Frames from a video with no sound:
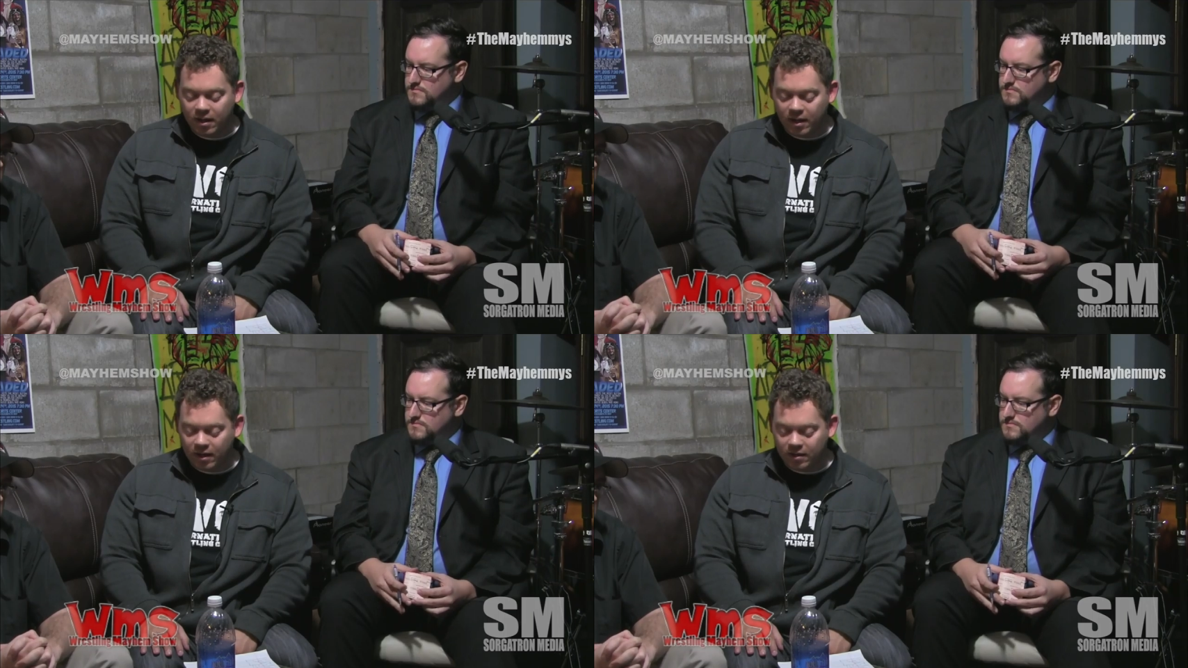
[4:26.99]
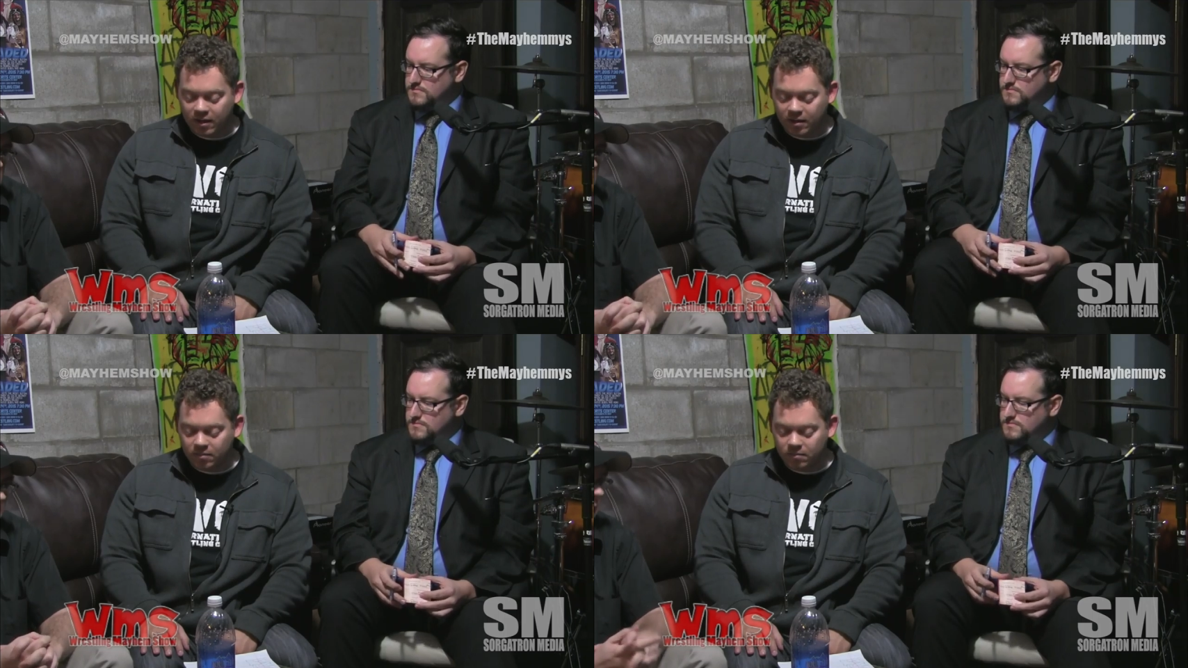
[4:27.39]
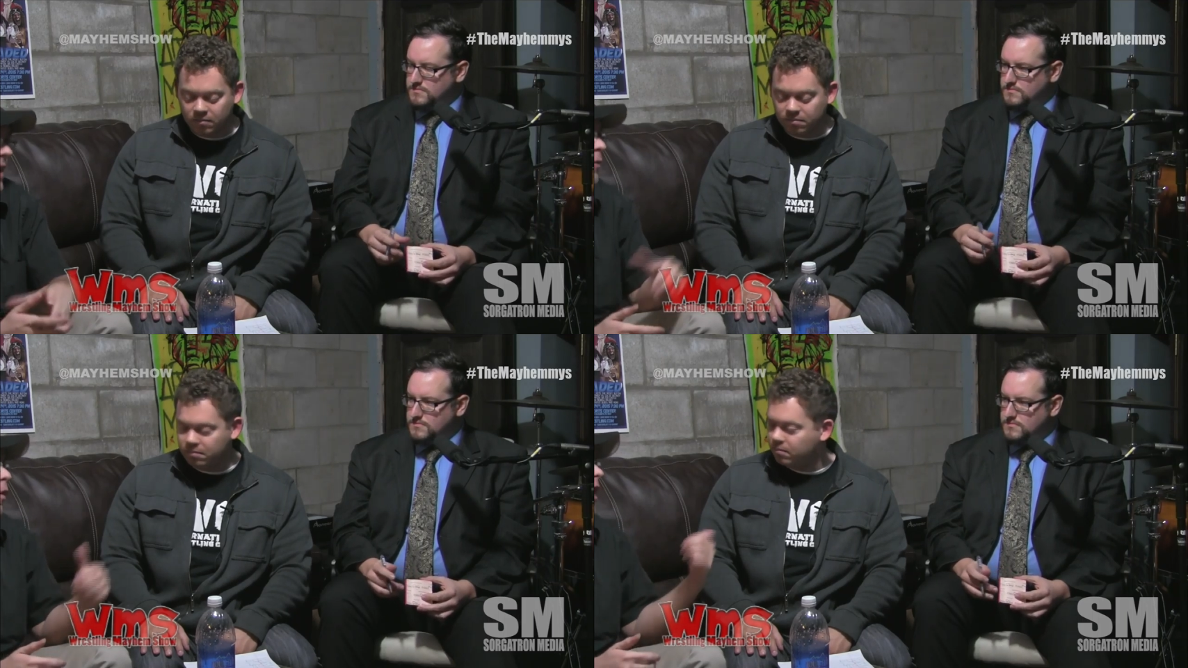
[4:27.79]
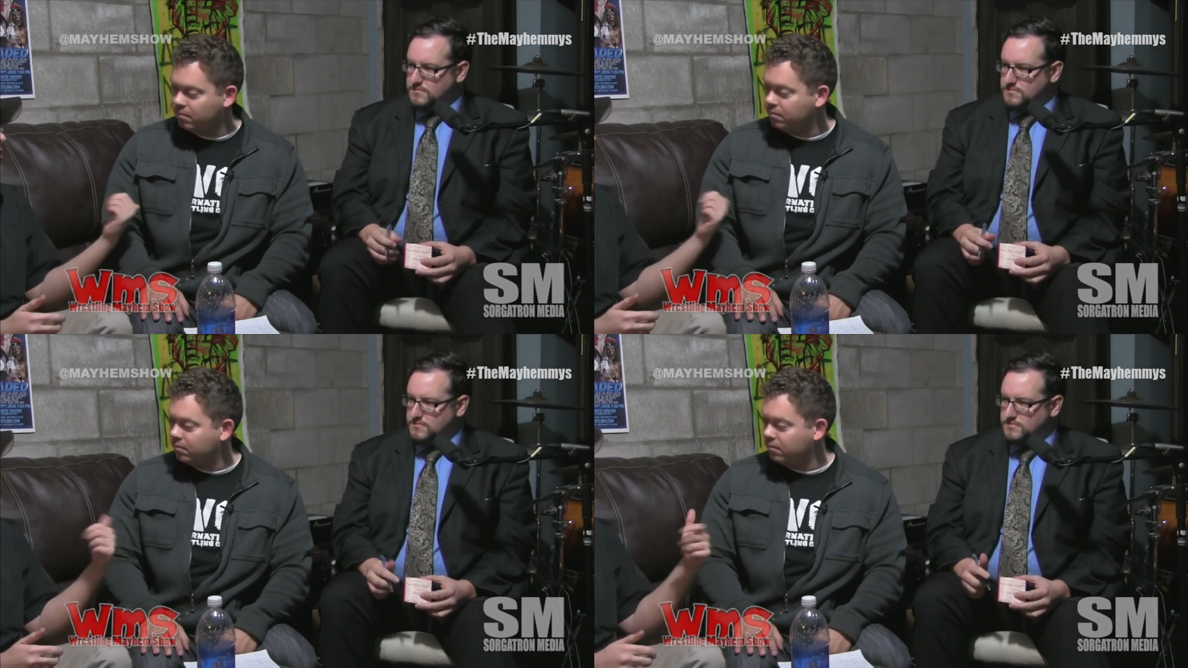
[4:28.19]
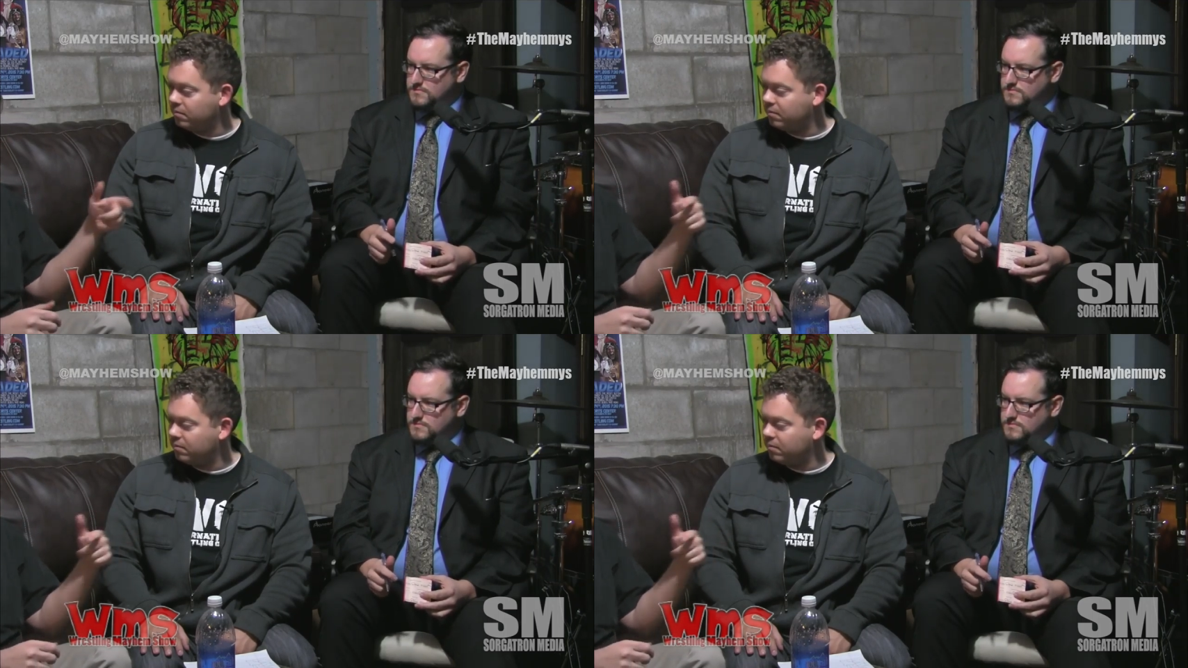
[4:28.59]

Speaker 1: And, um, and they can watch a lot of him